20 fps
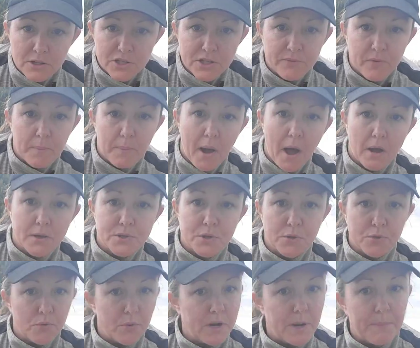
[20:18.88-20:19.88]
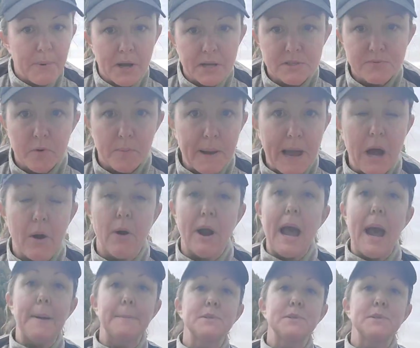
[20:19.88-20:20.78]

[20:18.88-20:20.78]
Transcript: Analogy of a boxer throwing a punch for power.